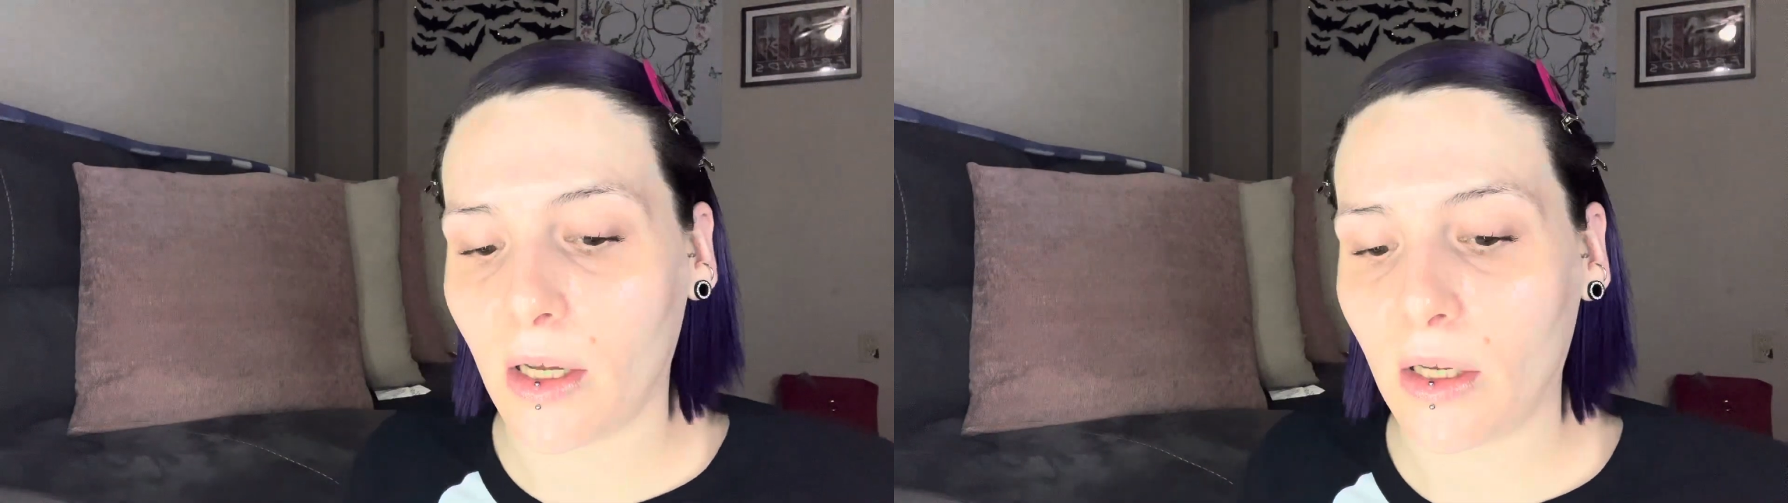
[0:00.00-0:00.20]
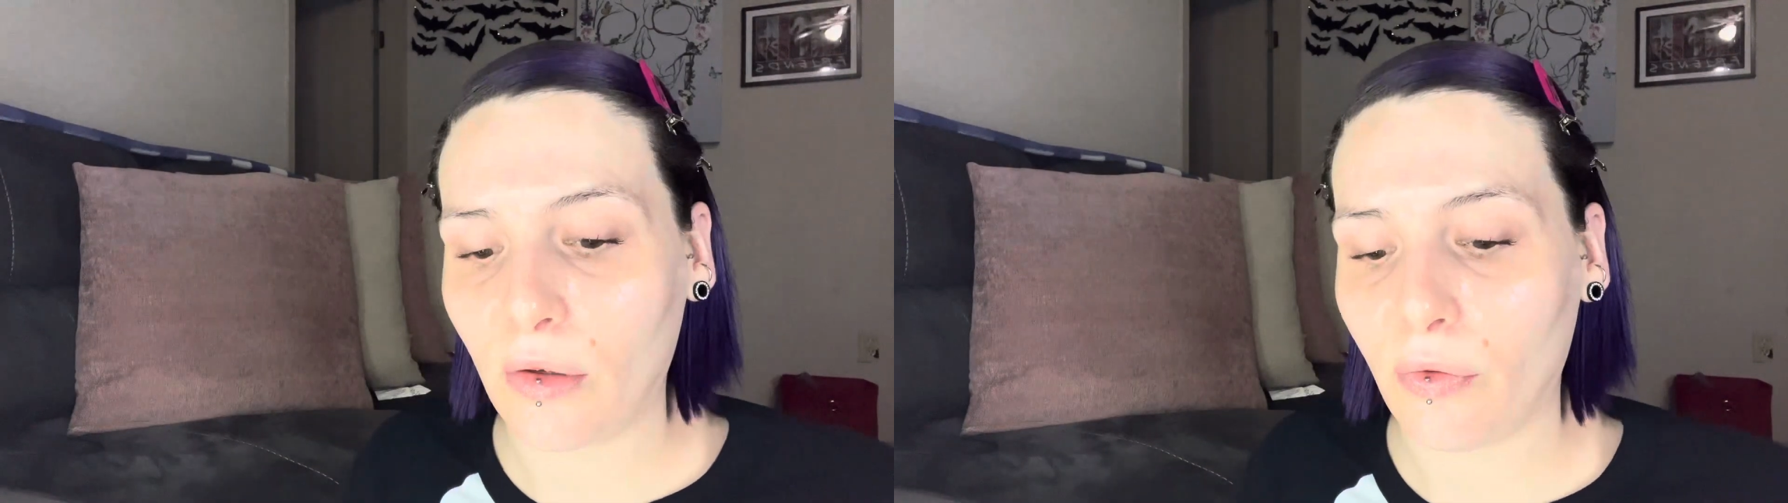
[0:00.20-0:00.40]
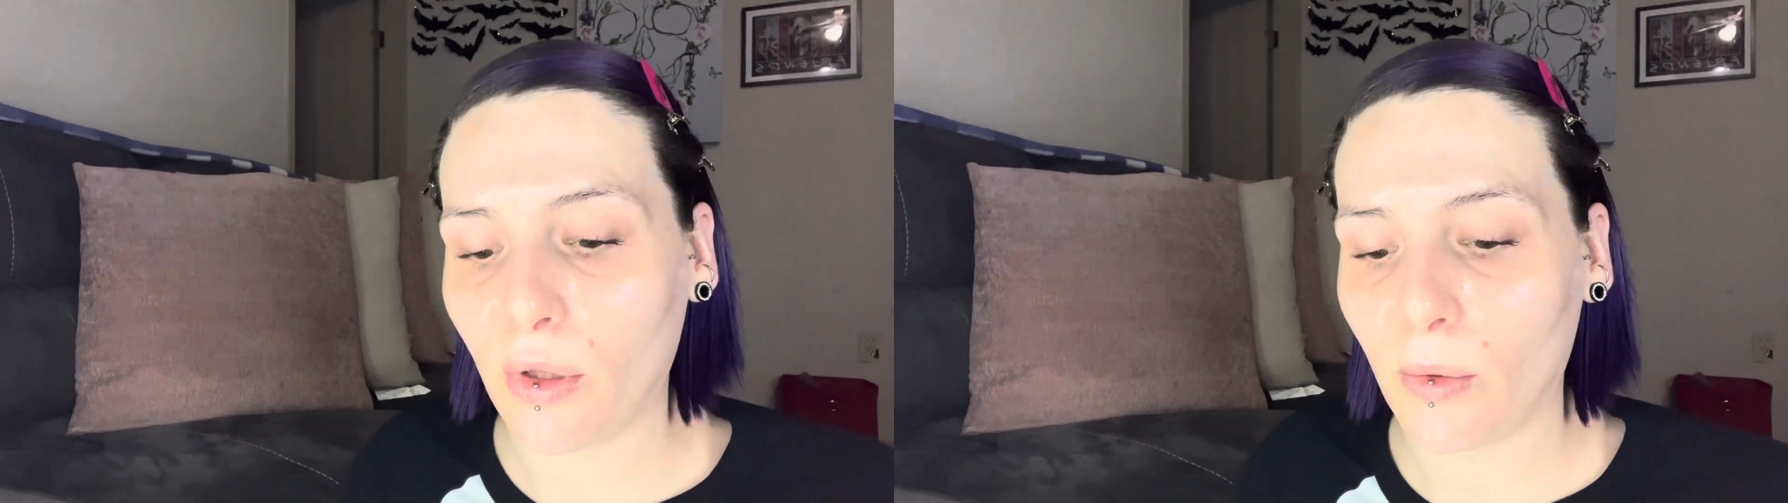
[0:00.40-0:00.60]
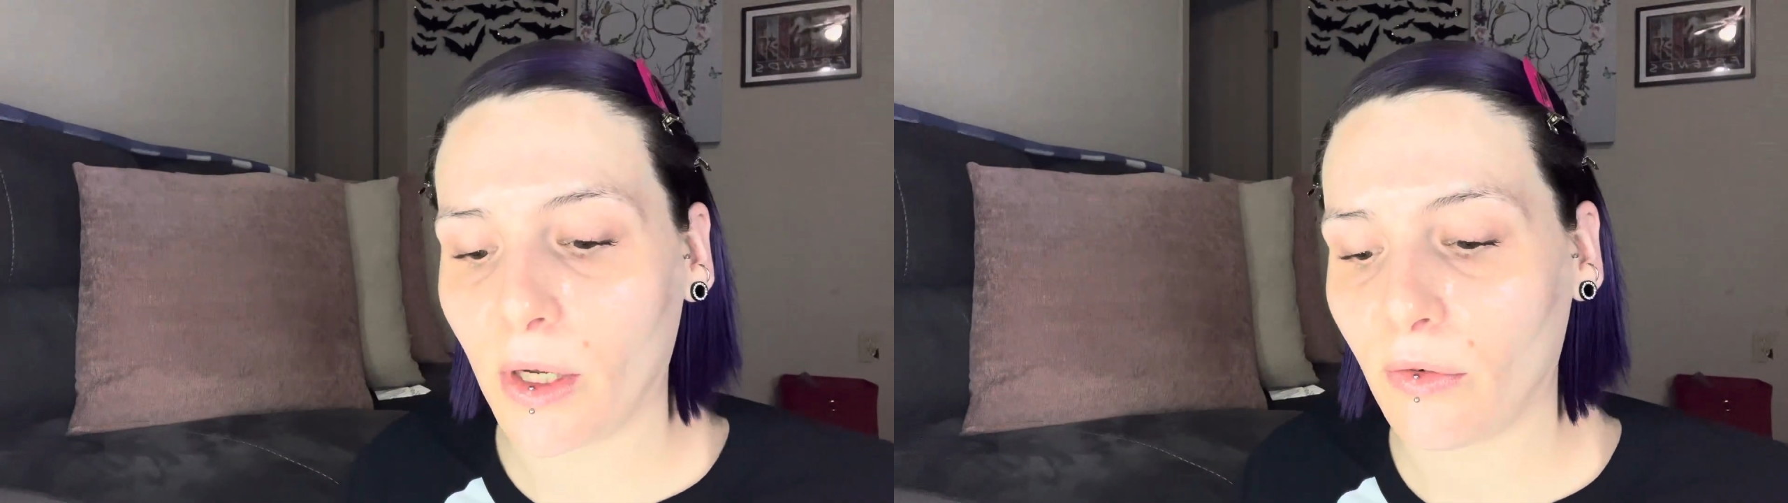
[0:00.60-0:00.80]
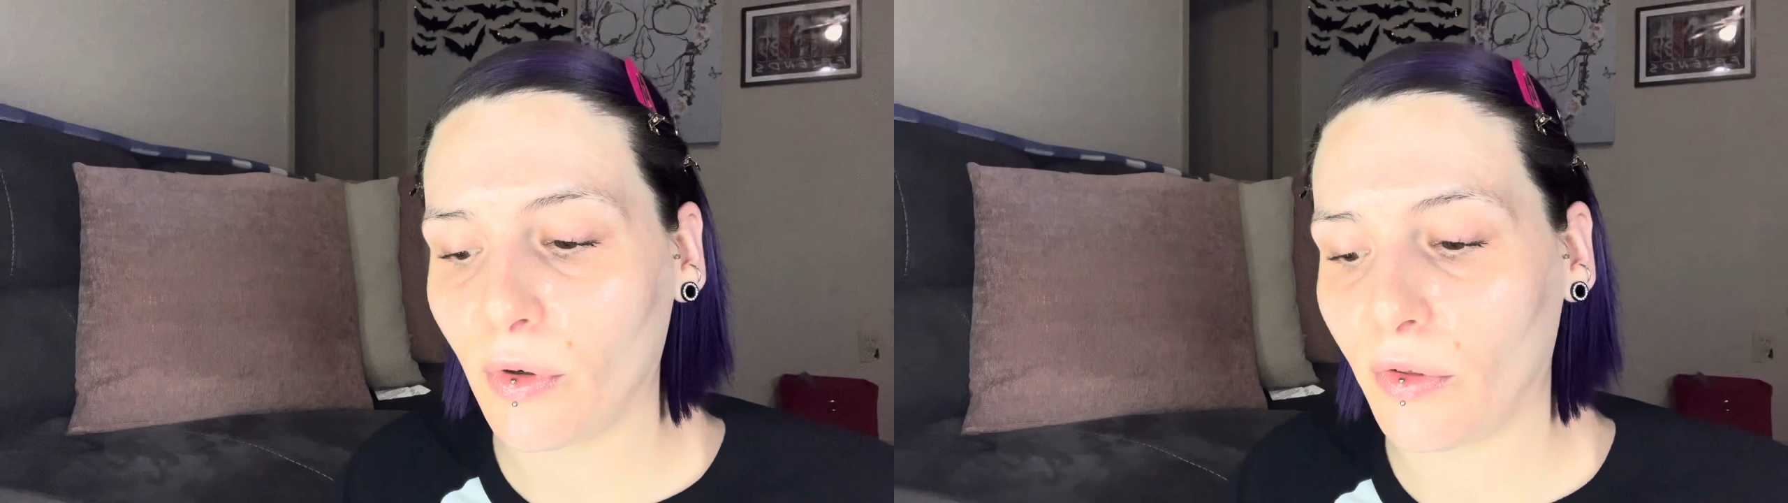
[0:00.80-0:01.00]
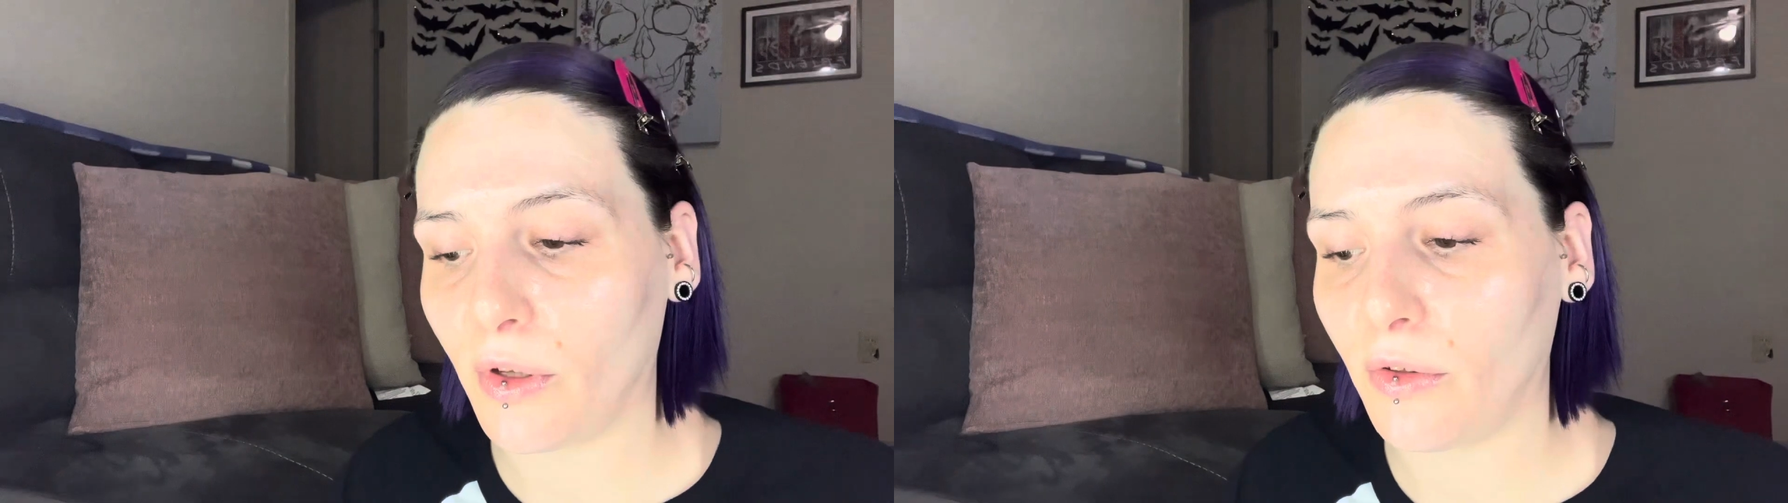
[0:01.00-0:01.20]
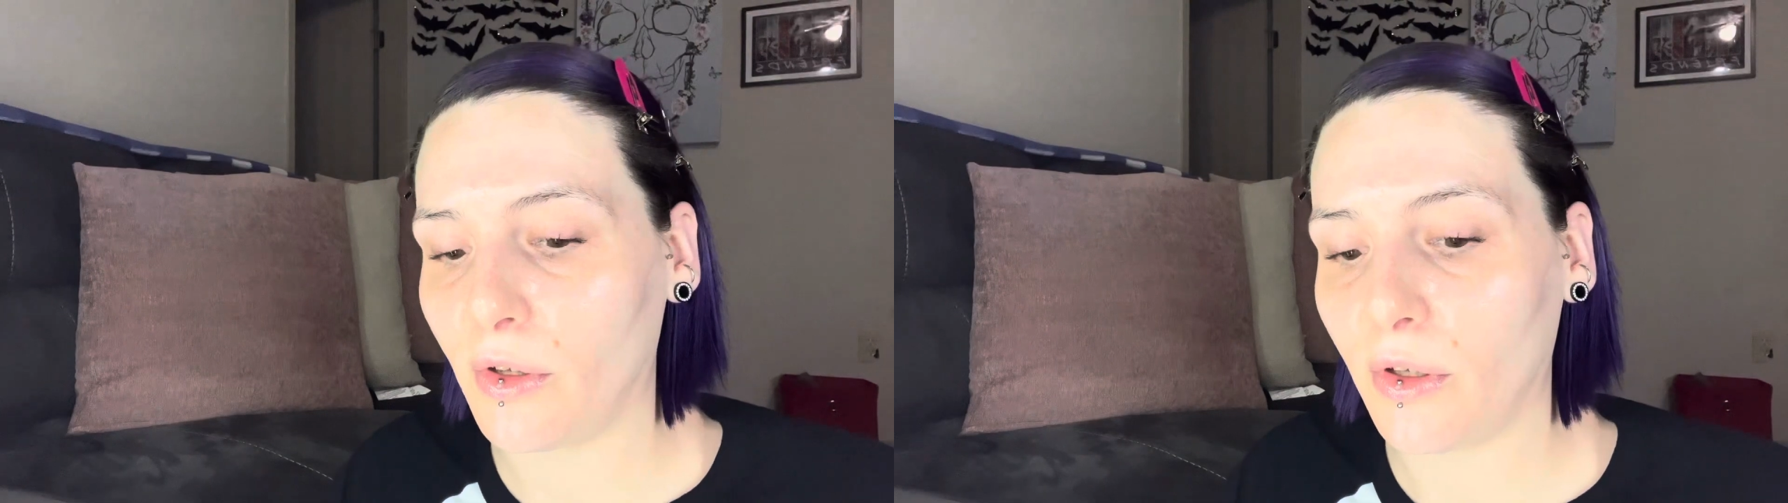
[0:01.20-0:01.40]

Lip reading: If you ever think that